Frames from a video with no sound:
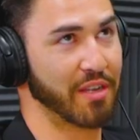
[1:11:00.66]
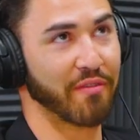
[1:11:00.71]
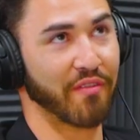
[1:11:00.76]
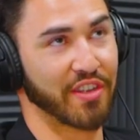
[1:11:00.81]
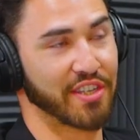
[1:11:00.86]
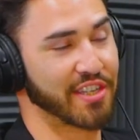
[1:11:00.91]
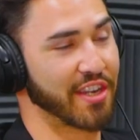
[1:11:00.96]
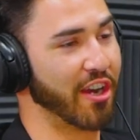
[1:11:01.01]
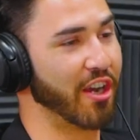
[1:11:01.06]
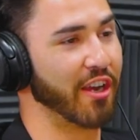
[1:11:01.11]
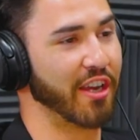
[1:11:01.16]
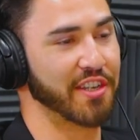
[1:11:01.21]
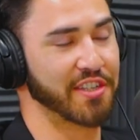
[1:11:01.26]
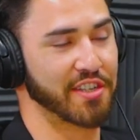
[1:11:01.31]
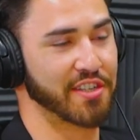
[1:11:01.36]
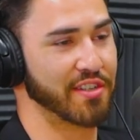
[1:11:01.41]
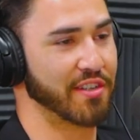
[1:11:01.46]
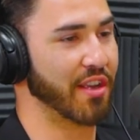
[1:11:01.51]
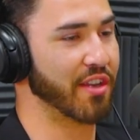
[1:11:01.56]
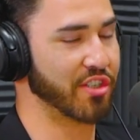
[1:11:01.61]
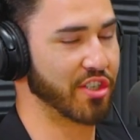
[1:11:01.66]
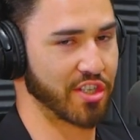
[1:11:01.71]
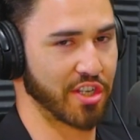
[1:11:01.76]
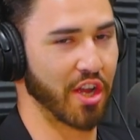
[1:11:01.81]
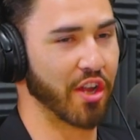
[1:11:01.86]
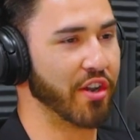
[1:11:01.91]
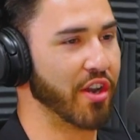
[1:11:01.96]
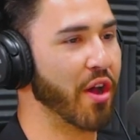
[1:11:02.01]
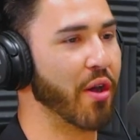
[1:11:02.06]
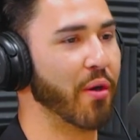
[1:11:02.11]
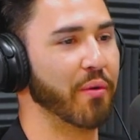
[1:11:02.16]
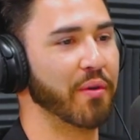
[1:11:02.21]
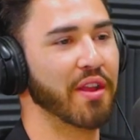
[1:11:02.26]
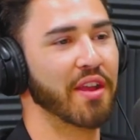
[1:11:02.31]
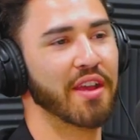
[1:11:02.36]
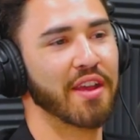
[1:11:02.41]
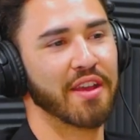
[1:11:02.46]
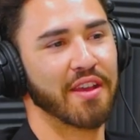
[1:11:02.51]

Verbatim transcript: some of it's scary because it's just unknown.